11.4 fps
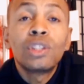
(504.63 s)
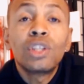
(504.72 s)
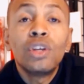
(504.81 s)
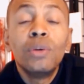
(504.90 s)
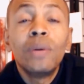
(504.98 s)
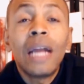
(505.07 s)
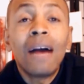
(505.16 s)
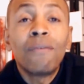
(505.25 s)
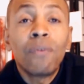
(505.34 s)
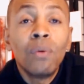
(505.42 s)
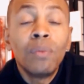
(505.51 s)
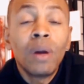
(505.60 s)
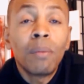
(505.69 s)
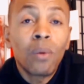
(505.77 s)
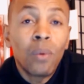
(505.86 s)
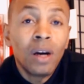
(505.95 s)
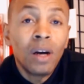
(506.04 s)
So you would have room
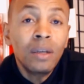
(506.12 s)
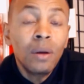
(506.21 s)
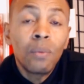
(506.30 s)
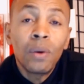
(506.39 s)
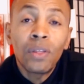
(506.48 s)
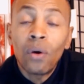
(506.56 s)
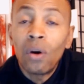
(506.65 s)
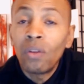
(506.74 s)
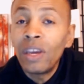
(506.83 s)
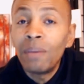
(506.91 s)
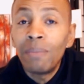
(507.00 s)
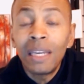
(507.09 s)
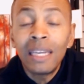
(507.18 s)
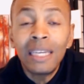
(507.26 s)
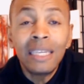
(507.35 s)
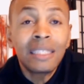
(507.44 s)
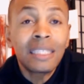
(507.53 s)
number 1 with all the
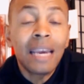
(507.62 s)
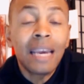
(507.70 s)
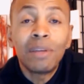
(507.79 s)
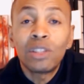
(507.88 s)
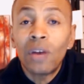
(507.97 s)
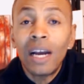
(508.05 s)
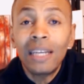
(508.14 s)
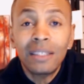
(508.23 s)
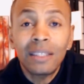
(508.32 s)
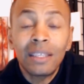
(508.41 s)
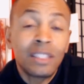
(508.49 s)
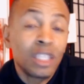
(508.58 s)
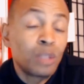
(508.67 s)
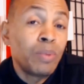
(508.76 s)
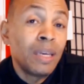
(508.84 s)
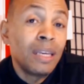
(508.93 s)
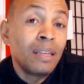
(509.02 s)
amenities, same address,
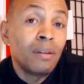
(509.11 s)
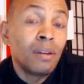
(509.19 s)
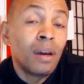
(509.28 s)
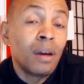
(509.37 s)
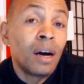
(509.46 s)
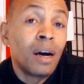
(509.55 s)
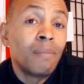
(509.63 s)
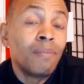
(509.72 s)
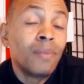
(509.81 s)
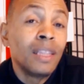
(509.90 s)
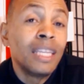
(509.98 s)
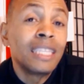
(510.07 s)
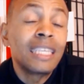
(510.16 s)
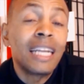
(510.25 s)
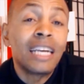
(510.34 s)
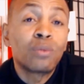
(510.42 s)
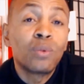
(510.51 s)
just be
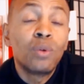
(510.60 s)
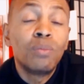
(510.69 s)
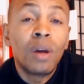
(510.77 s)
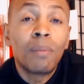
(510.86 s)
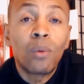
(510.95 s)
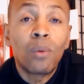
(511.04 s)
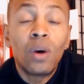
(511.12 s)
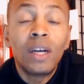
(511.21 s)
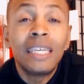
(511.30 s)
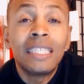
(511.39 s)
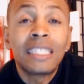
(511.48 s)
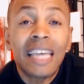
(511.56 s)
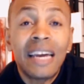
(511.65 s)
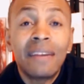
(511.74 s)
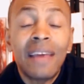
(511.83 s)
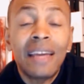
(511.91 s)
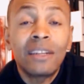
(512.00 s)
listed as room number 1
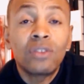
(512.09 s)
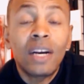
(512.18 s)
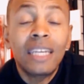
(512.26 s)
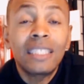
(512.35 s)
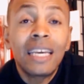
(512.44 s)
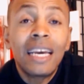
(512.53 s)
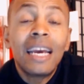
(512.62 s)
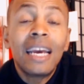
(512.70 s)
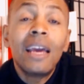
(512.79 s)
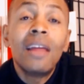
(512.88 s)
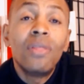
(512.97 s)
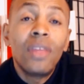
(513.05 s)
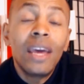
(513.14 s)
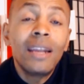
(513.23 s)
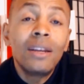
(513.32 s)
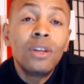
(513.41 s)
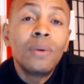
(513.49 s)
inside of that address. And
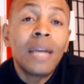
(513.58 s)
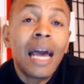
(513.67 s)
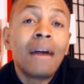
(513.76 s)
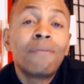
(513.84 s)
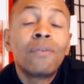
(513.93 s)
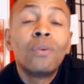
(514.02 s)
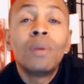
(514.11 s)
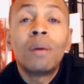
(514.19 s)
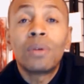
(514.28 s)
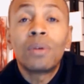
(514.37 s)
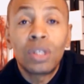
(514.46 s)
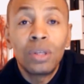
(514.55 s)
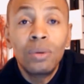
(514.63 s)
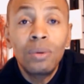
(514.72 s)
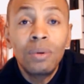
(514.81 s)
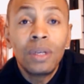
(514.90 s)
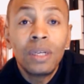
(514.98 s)
then you would have room number
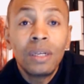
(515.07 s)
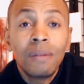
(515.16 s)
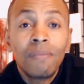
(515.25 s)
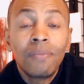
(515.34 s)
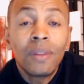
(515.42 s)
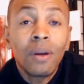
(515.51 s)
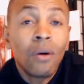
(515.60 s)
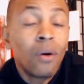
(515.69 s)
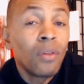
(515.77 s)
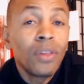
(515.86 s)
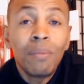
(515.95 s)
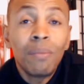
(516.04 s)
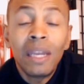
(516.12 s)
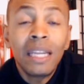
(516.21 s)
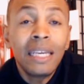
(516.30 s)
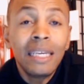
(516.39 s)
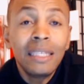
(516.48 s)
2, all the
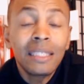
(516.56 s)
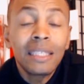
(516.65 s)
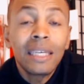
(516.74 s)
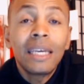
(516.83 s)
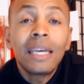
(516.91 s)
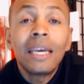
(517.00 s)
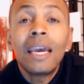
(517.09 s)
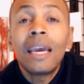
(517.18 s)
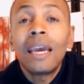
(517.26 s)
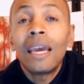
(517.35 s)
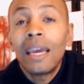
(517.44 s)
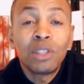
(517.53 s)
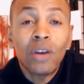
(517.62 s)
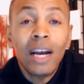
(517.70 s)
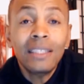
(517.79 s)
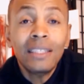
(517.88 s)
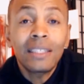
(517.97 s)
amenities, same
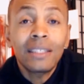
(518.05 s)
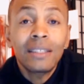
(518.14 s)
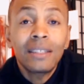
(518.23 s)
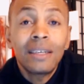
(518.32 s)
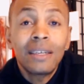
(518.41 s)
address.